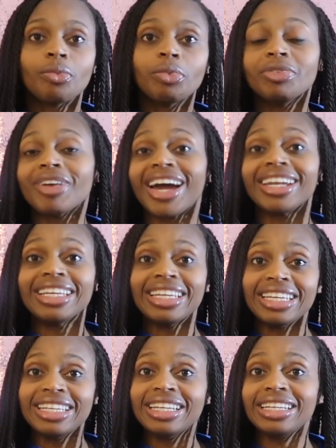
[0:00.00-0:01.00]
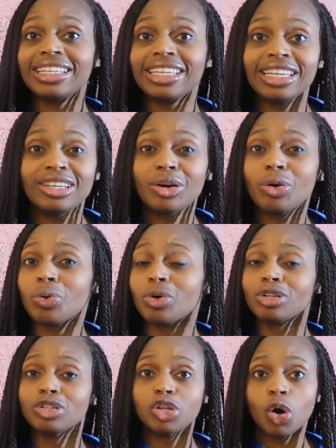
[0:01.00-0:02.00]
We've got eating keto
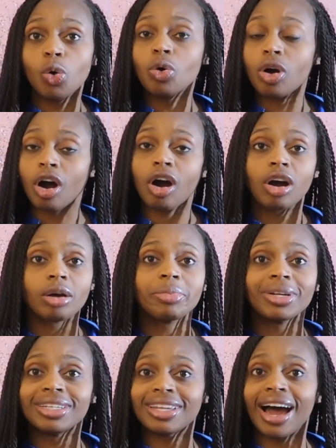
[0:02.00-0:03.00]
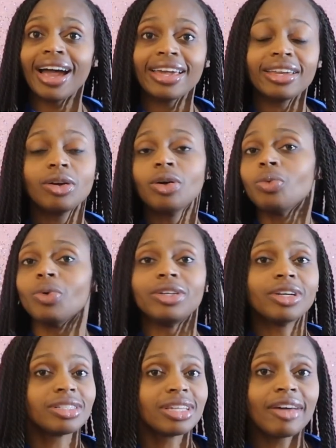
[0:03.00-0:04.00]
or a low carb diet. It
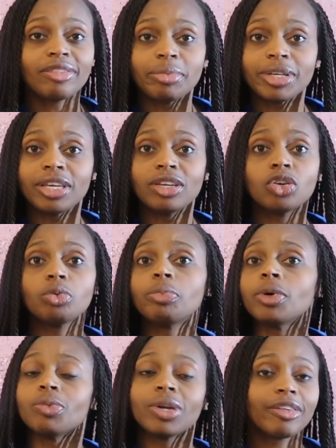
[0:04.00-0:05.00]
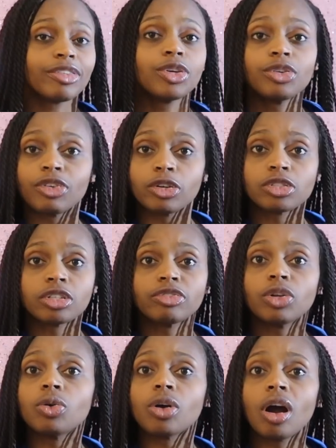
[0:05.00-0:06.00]
doesn't have to be keto, but whatever your version of
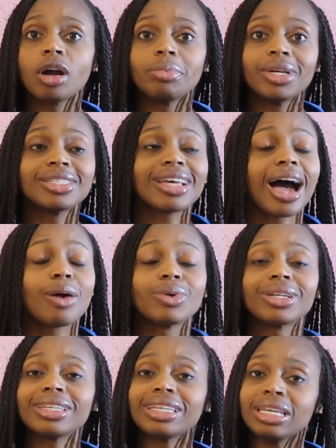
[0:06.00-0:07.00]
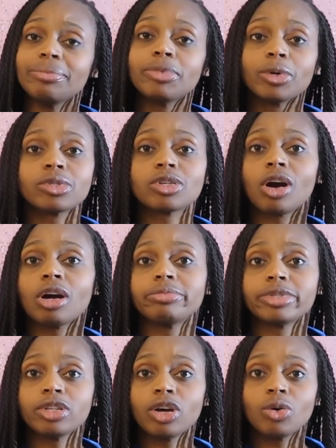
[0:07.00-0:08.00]
low carb is, I would keep those
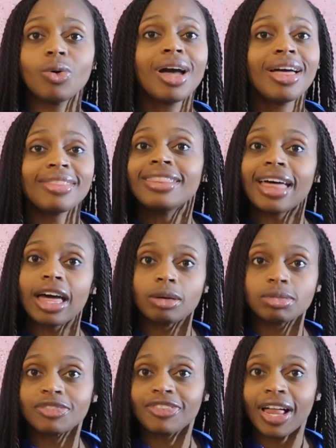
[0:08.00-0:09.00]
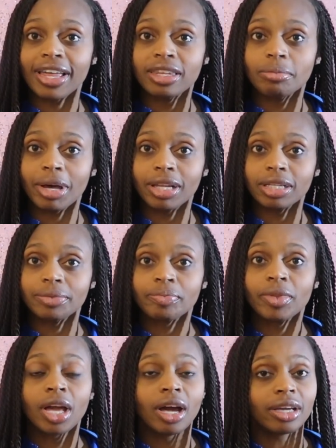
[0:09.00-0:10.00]
carbs low. That helps to flatten the belly.
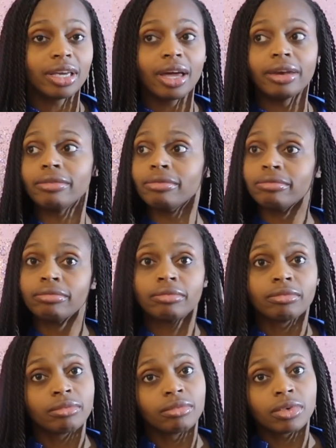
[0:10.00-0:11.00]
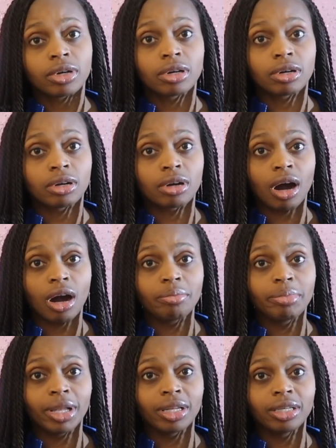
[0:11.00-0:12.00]
Again,
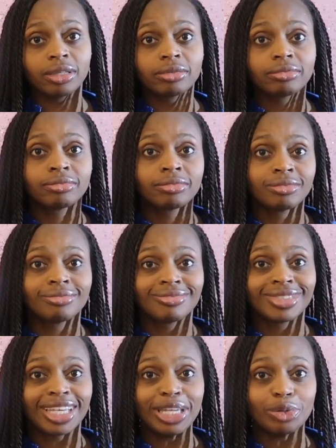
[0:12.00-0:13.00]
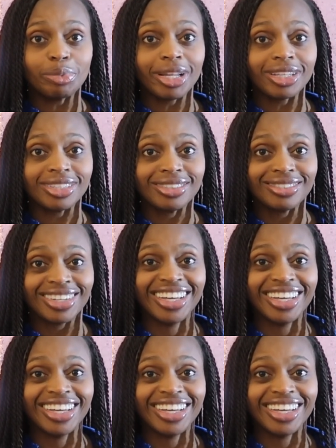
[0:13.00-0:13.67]
carb belly, keto belly.